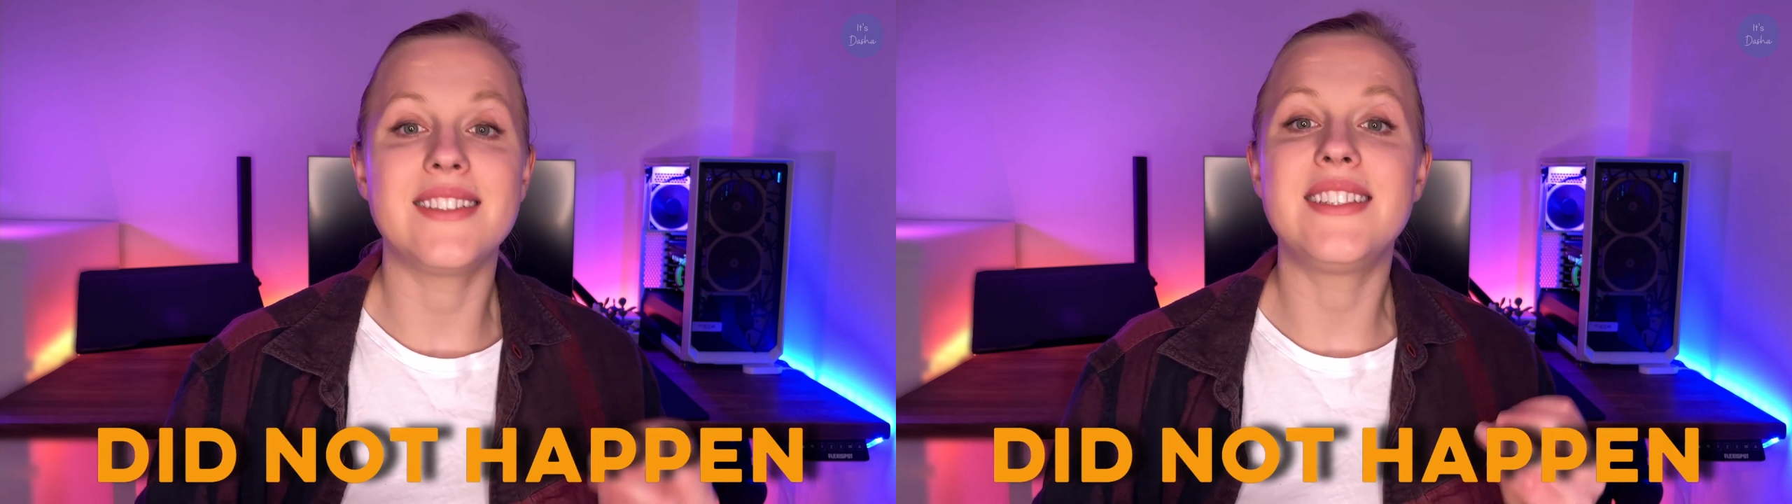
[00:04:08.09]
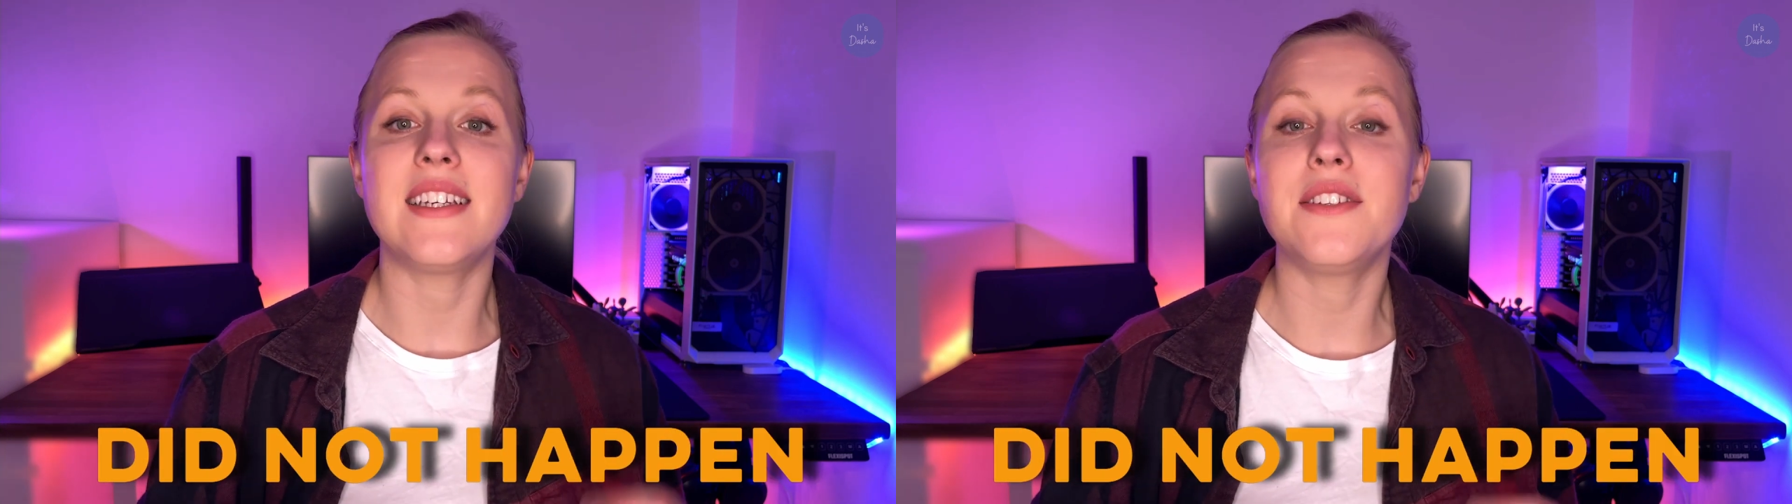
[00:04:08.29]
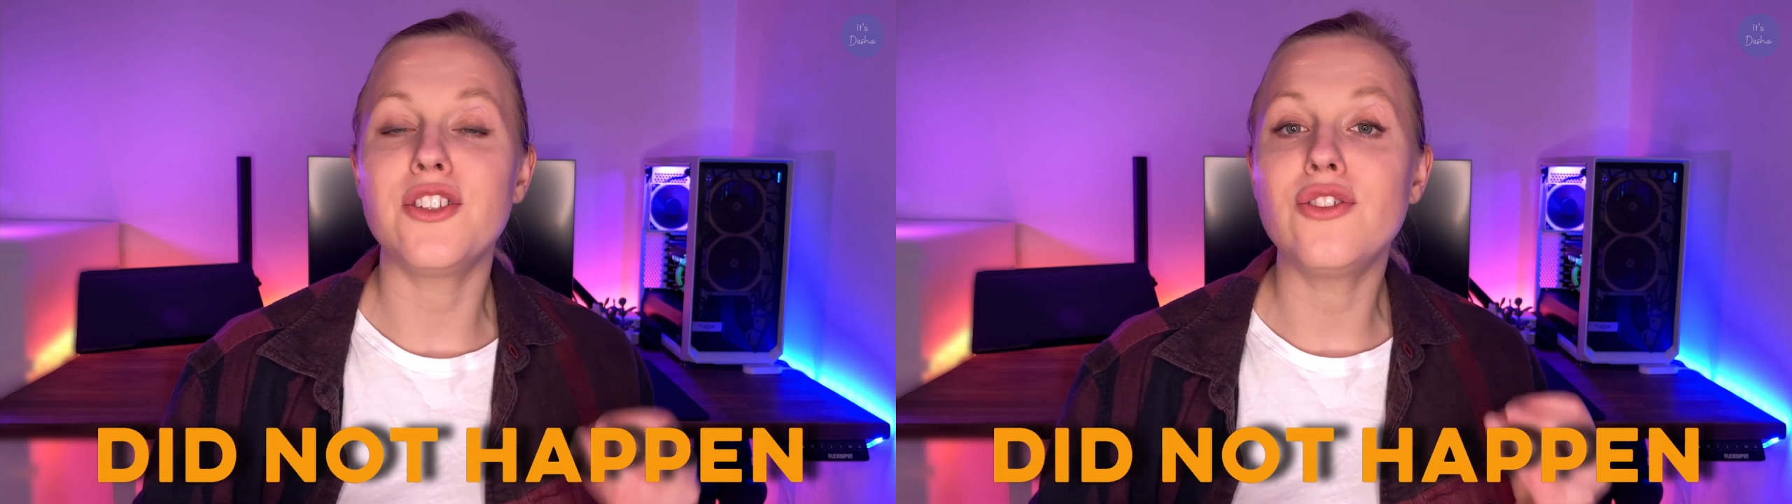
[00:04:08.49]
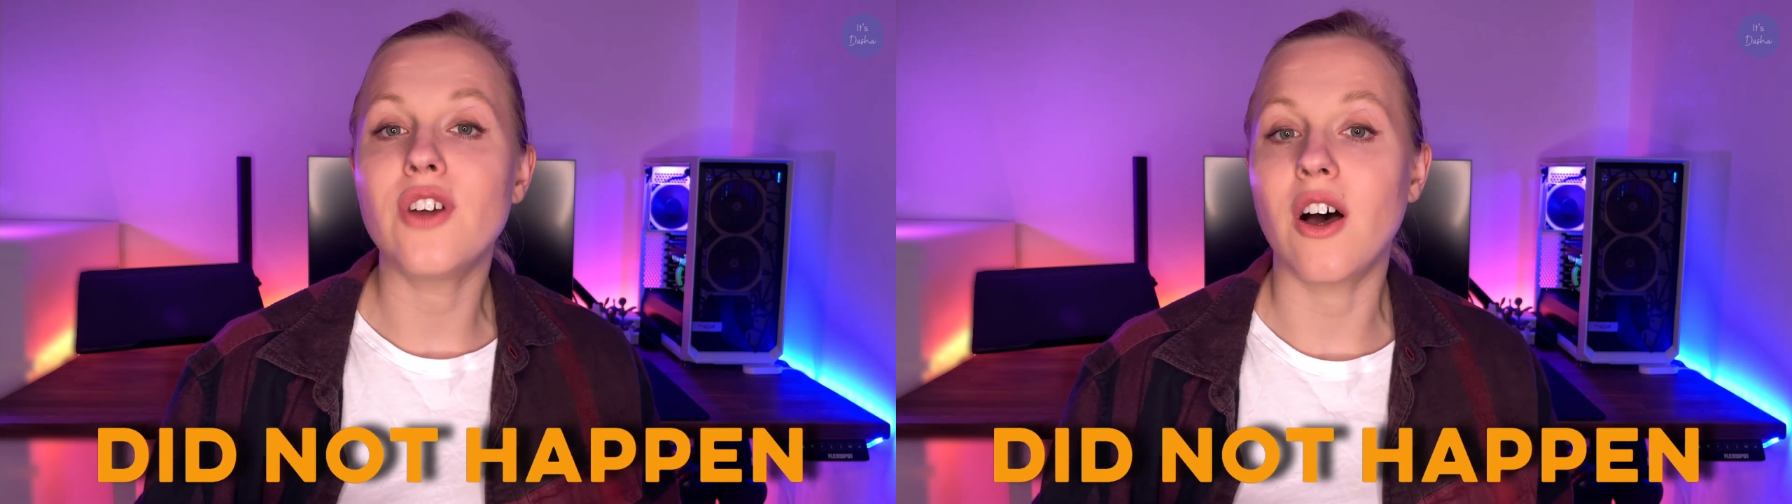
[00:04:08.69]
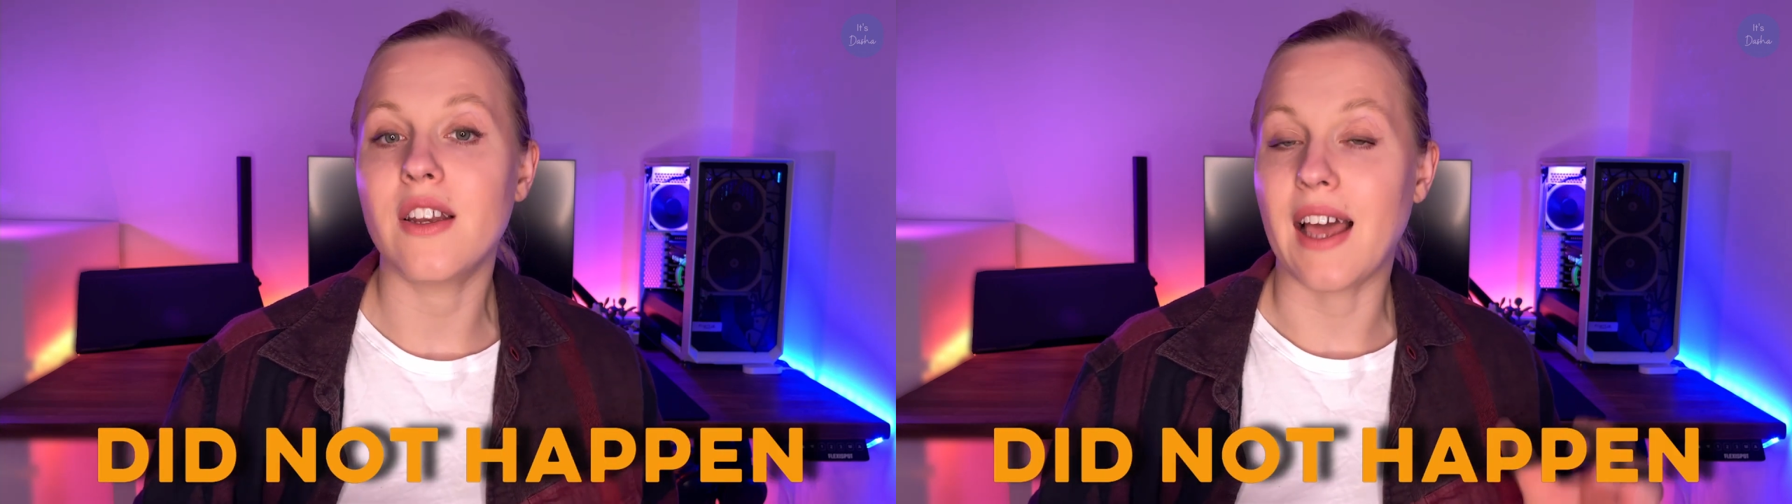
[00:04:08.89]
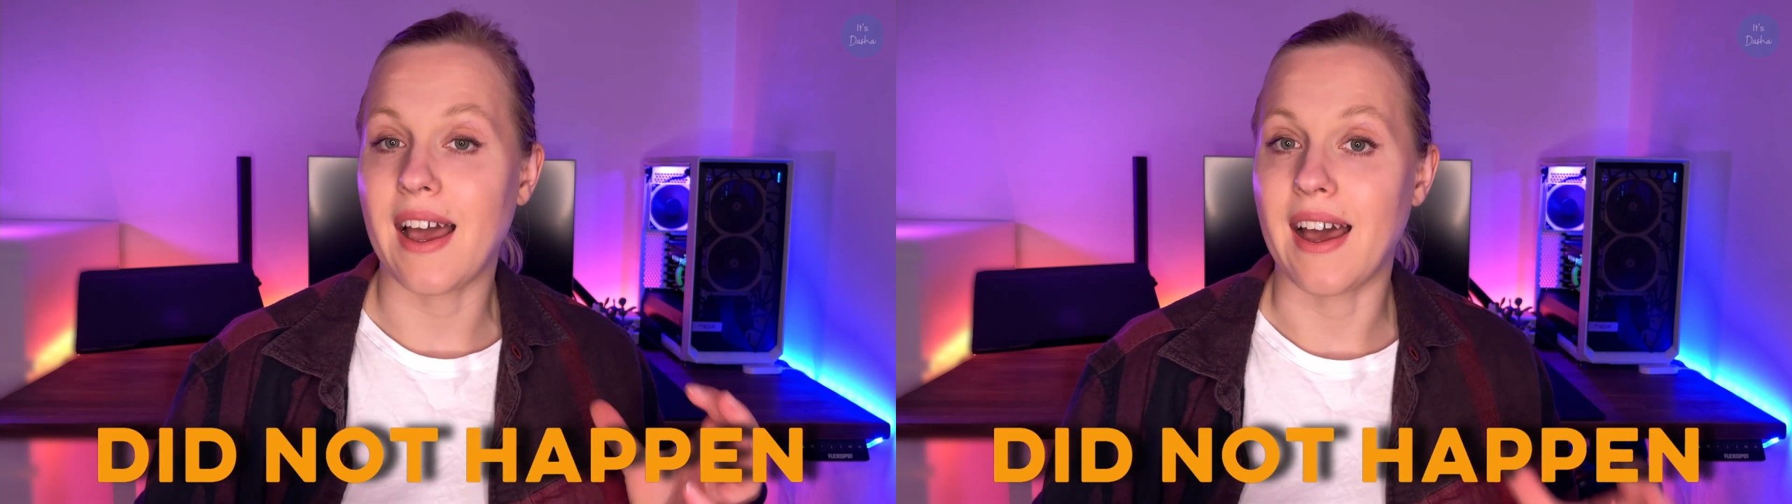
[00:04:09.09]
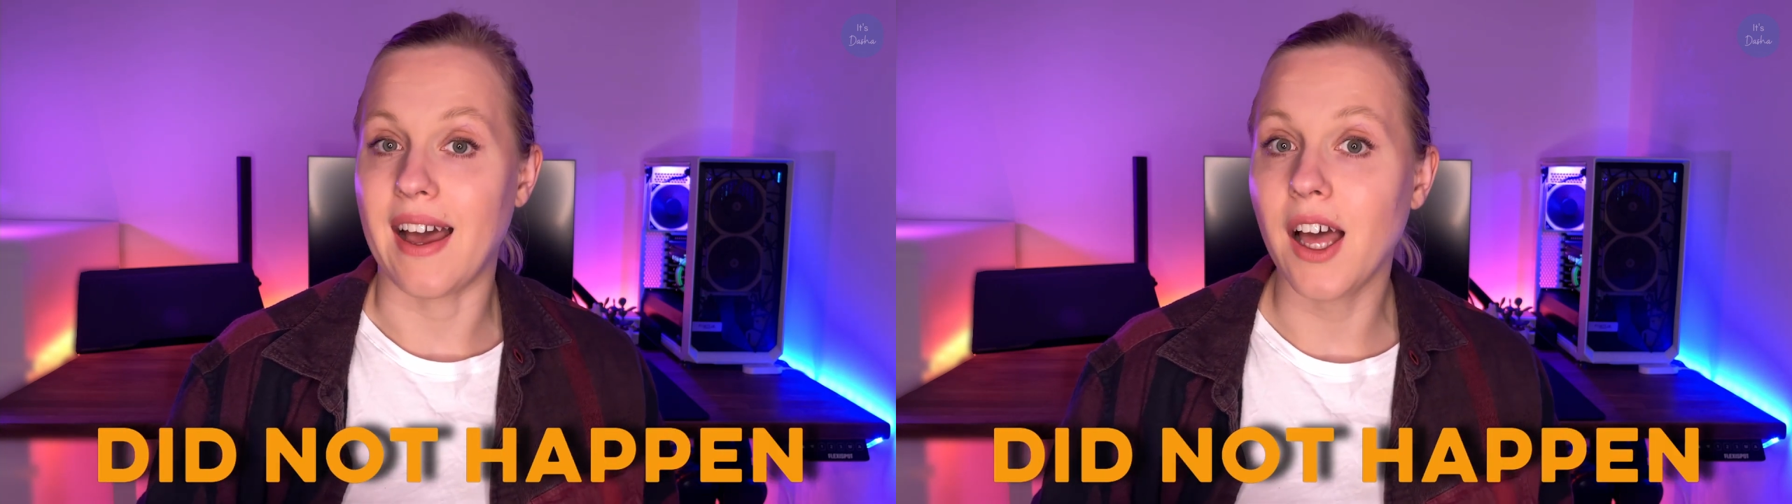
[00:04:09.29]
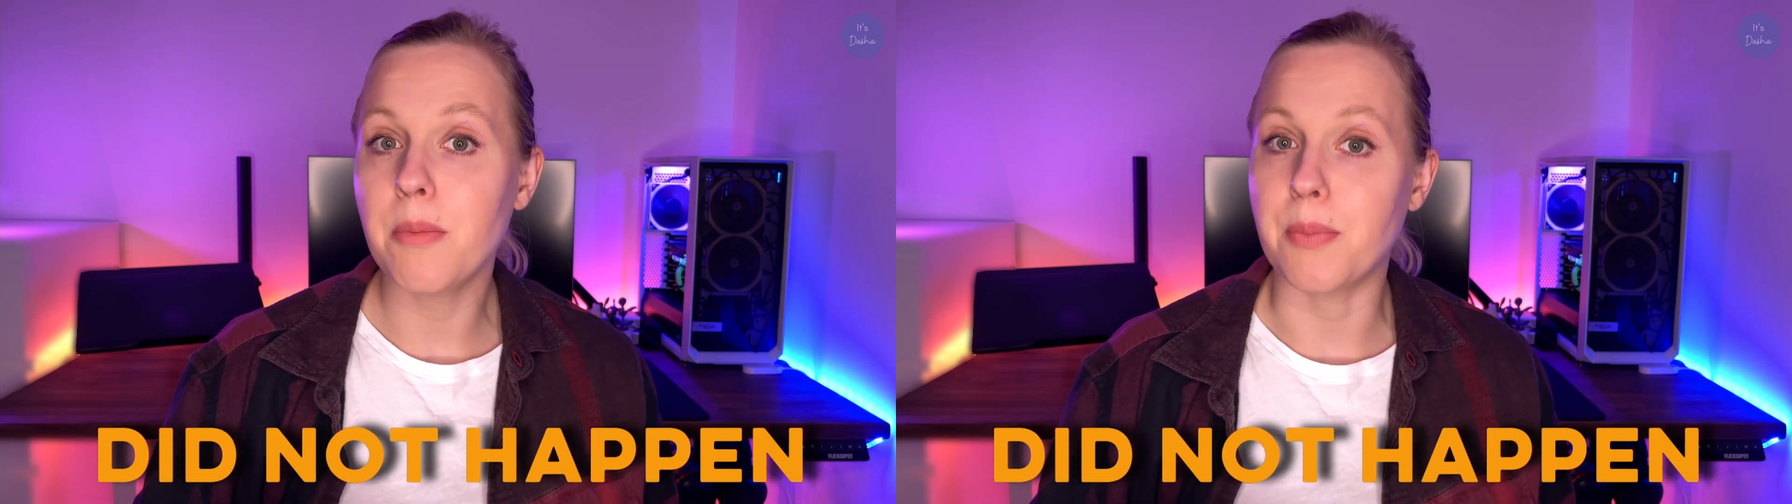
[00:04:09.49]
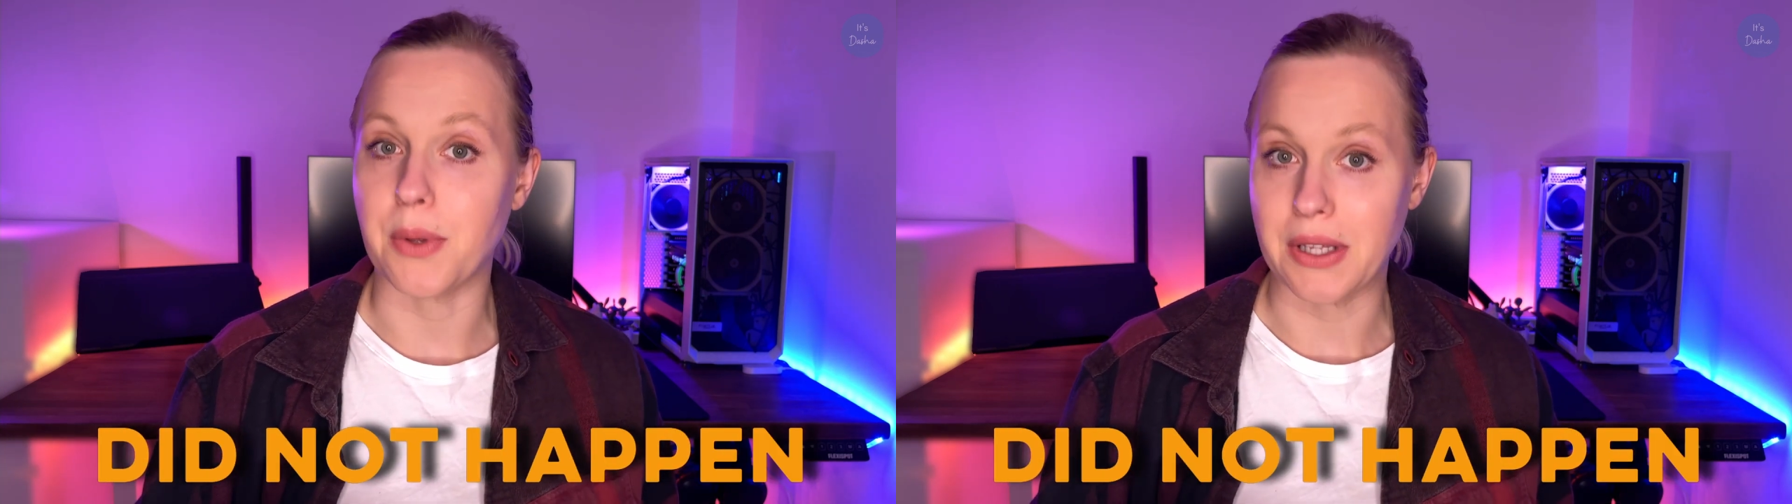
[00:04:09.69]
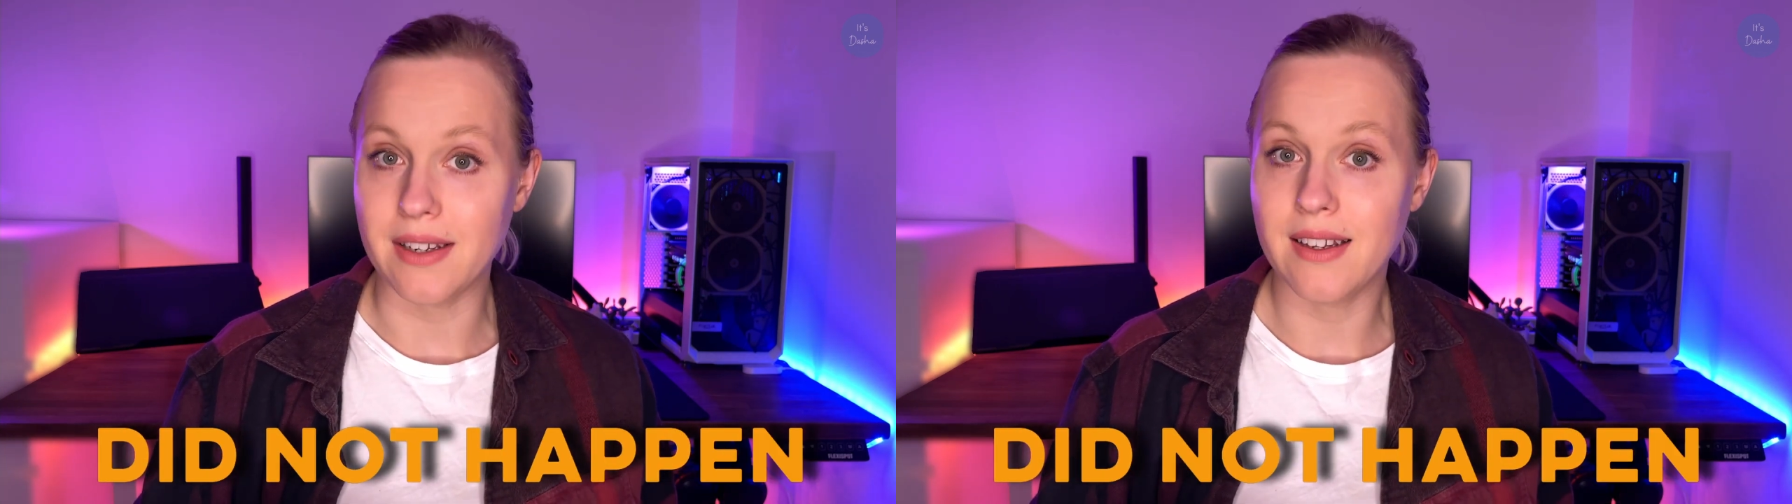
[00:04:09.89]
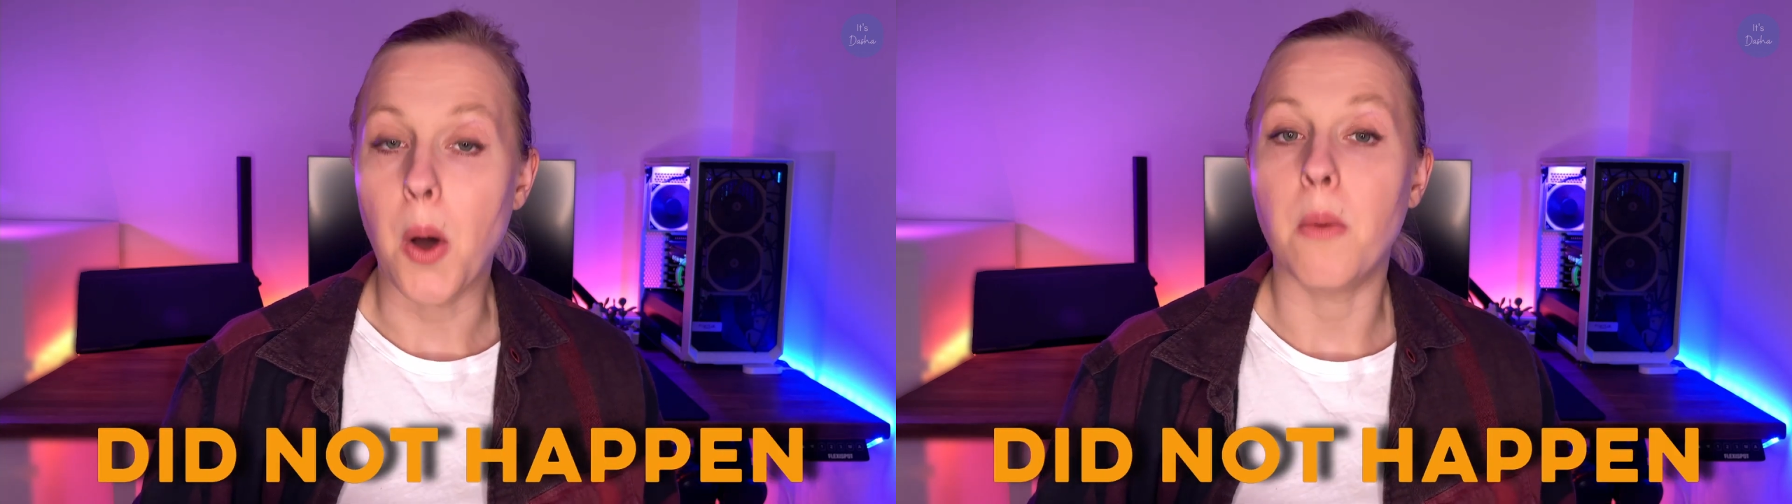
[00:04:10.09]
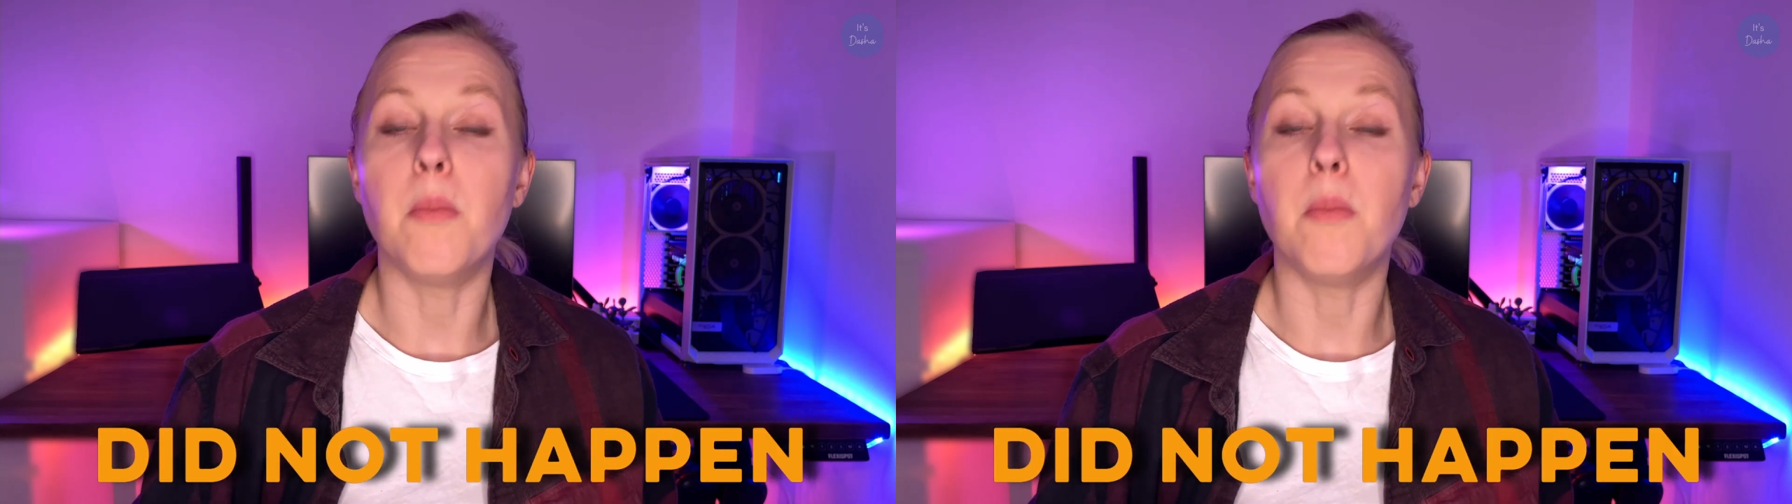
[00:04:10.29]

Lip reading: did not happen,